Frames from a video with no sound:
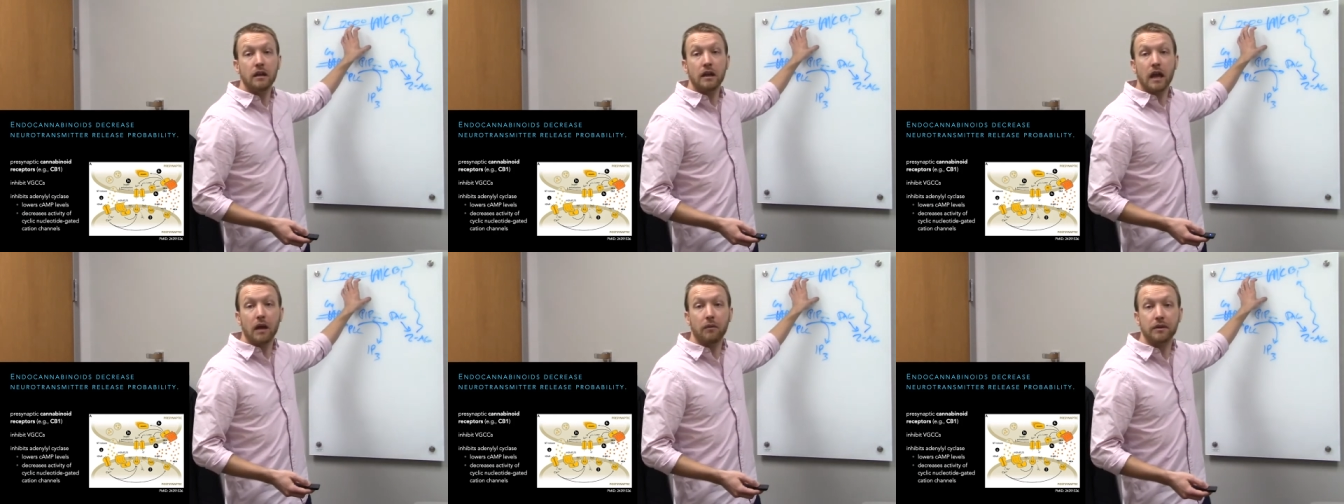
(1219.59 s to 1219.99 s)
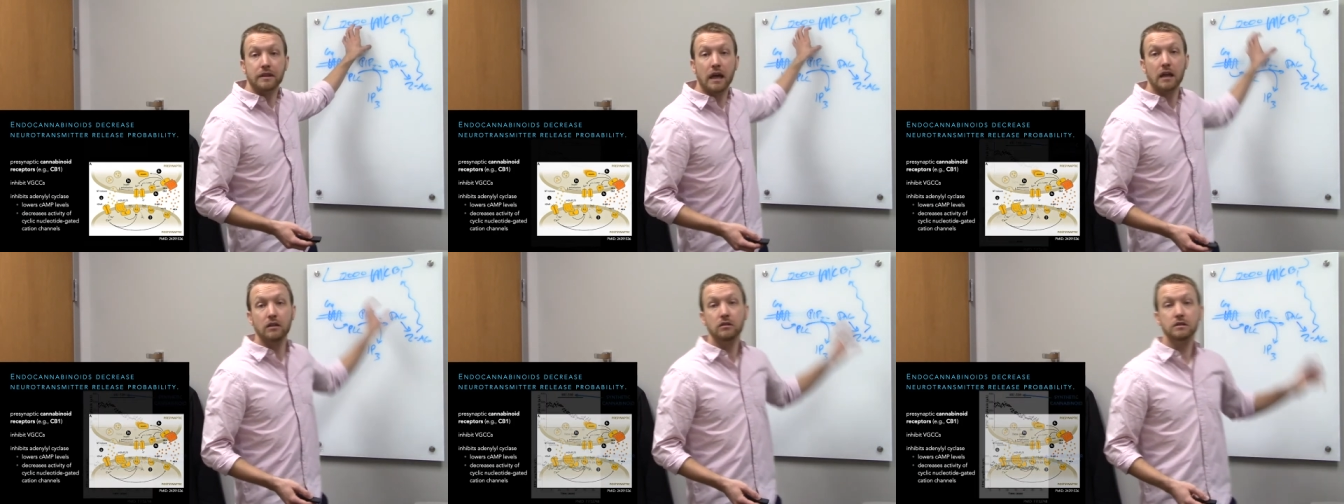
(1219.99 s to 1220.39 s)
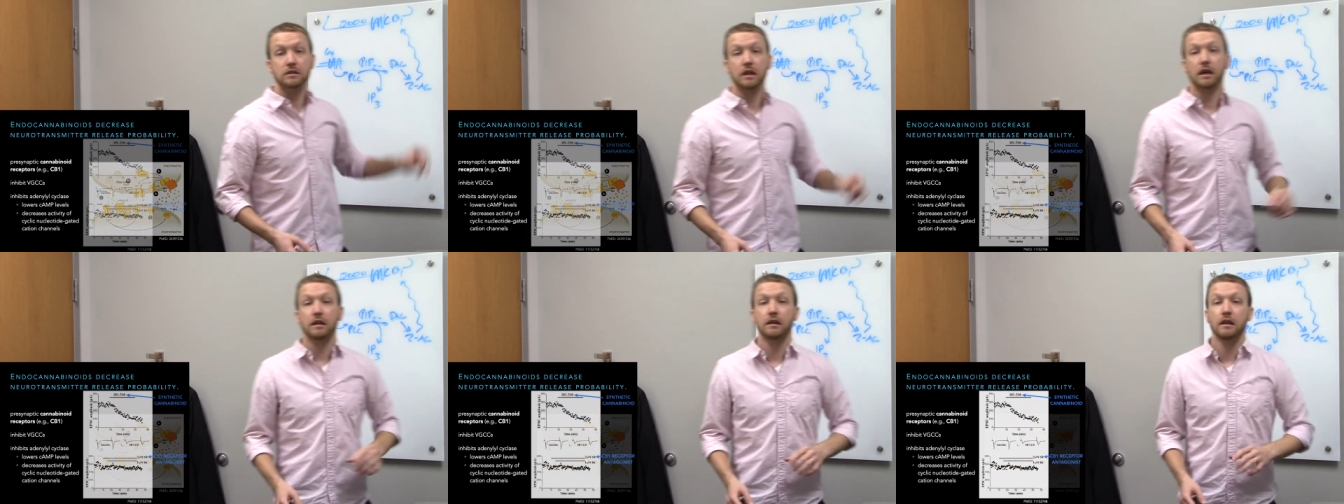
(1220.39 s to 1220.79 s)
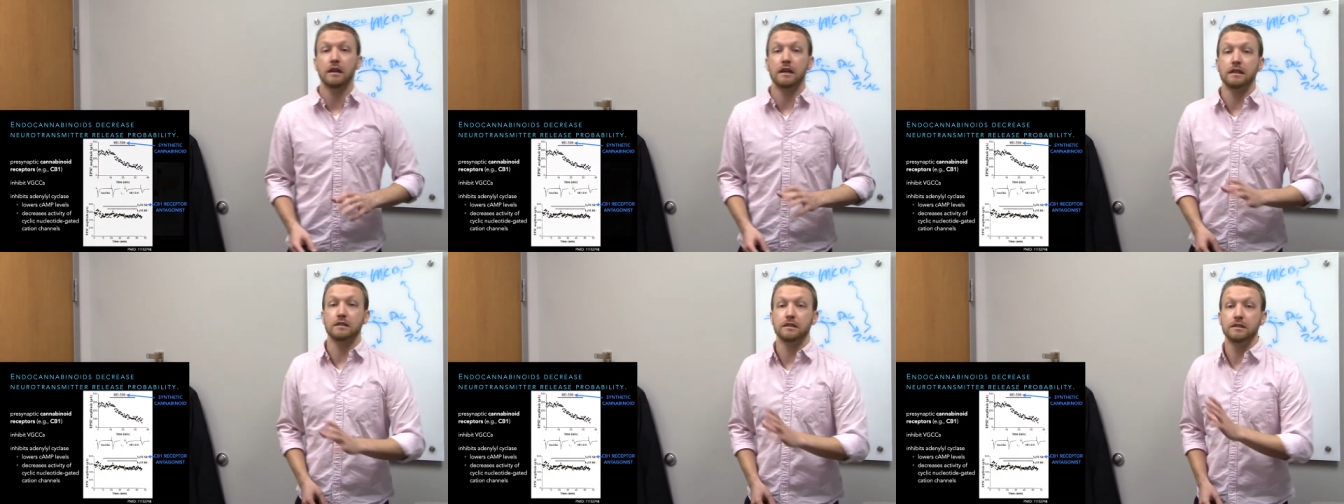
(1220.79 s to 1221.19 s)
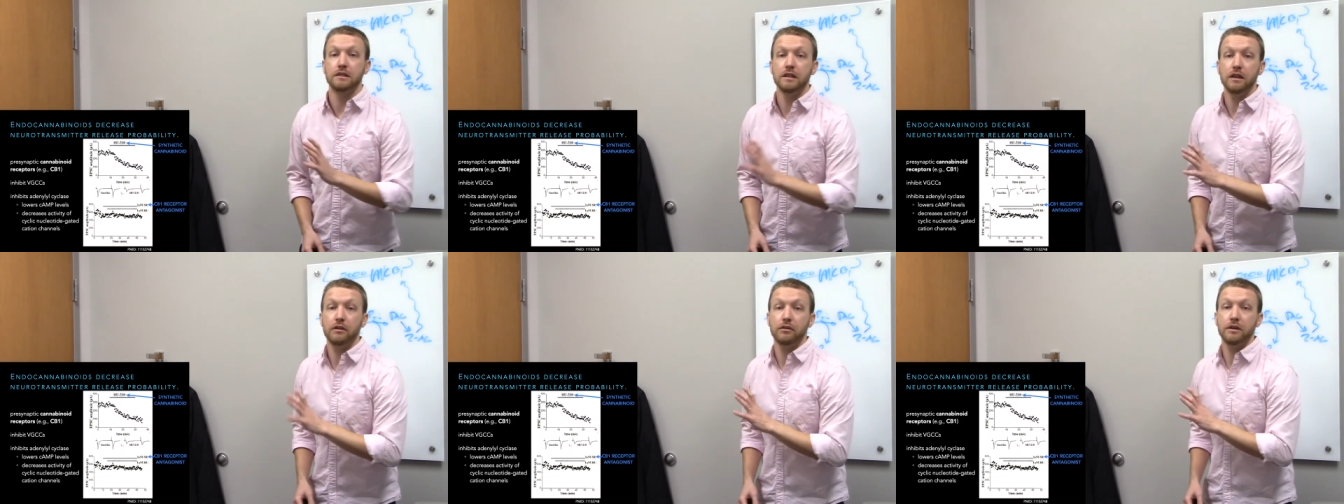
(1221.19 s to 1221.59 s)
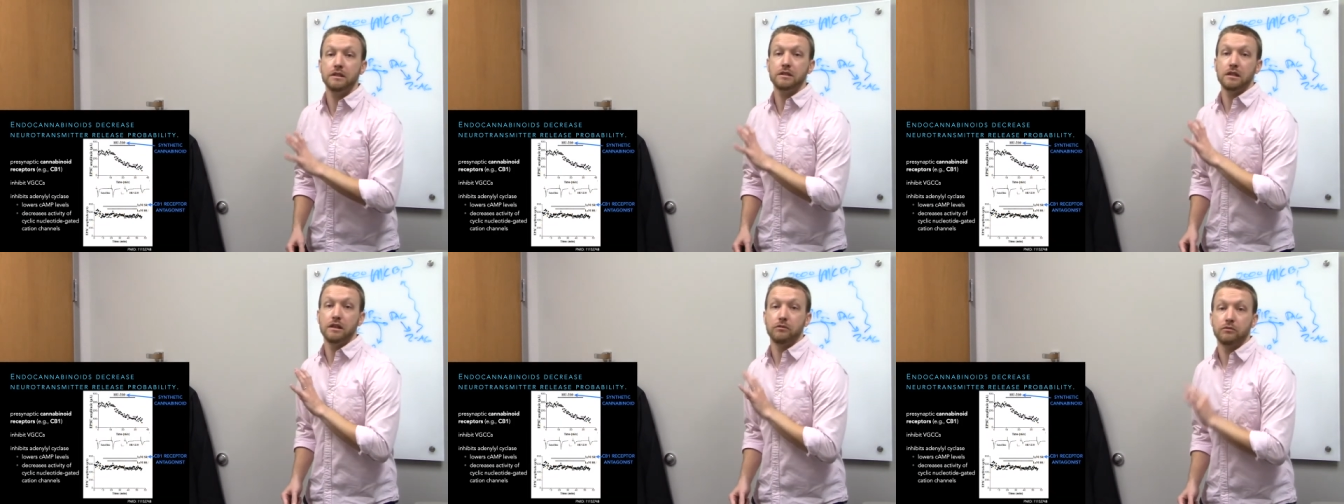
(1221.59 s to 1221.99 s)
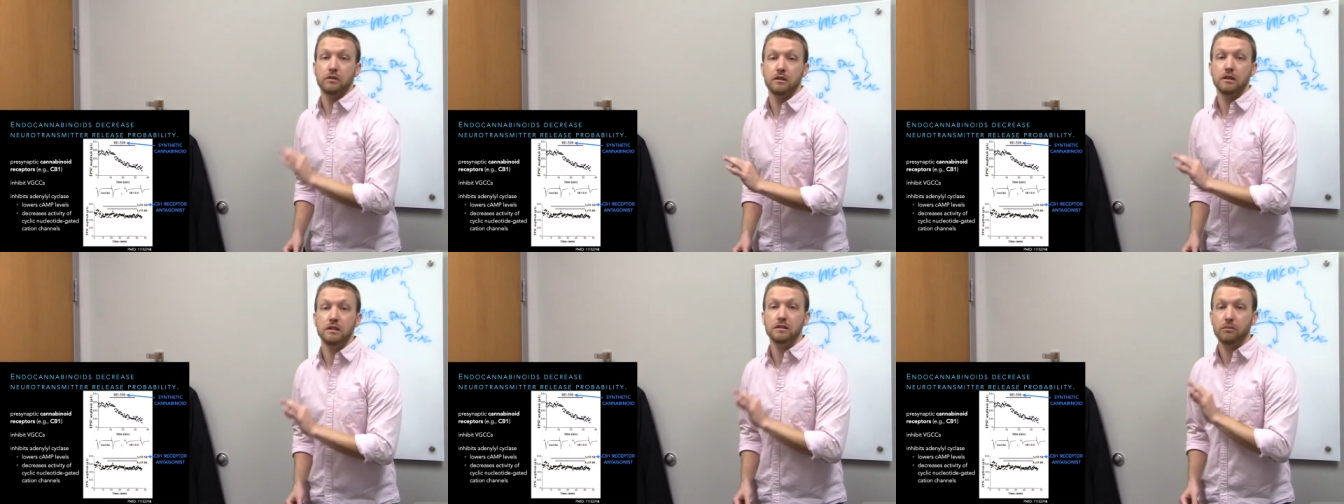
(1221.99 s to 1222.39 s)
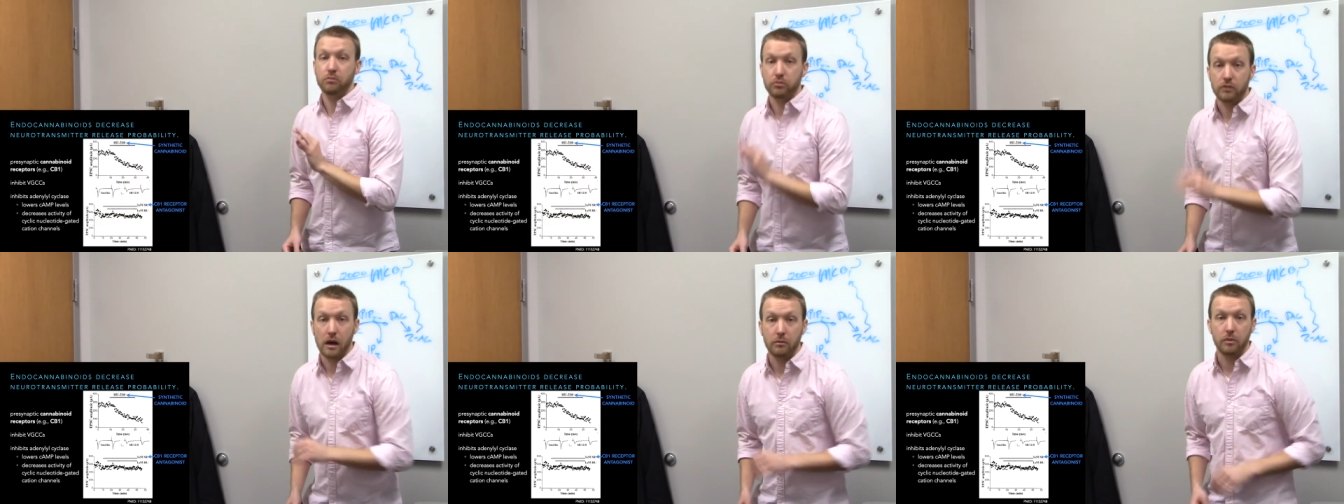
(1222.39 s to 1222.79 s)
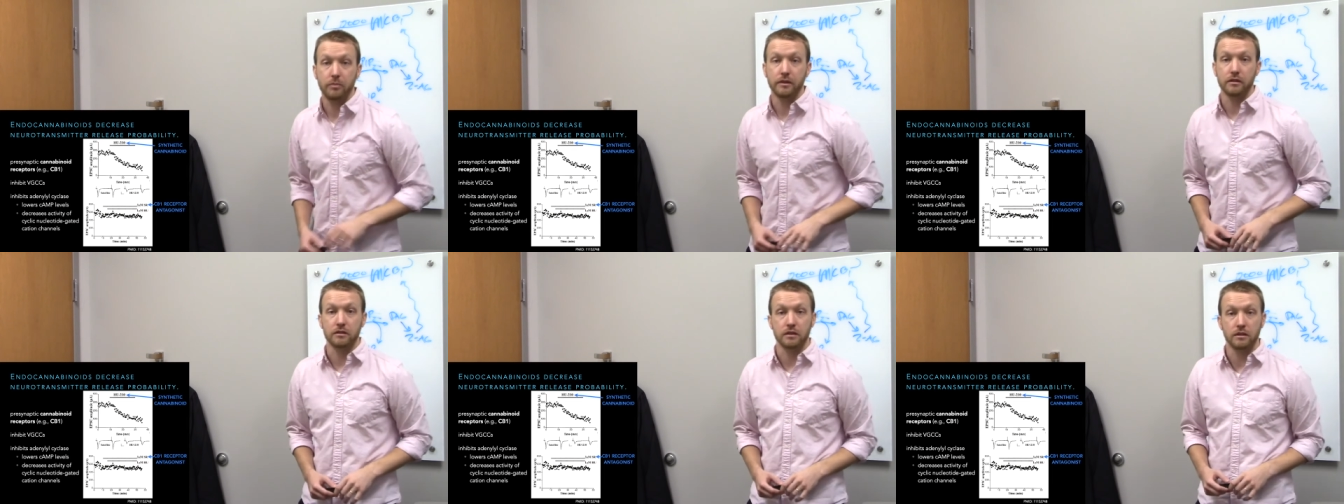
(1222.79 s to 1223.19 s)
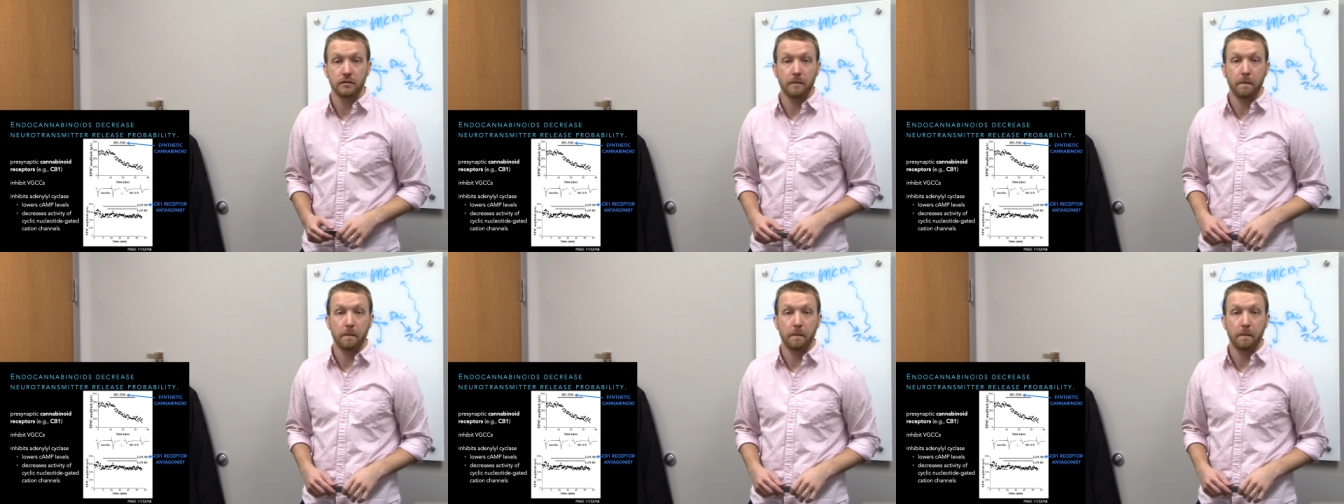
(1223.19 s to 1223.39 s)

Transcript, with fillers: and what that looks like is a decrease in release probability.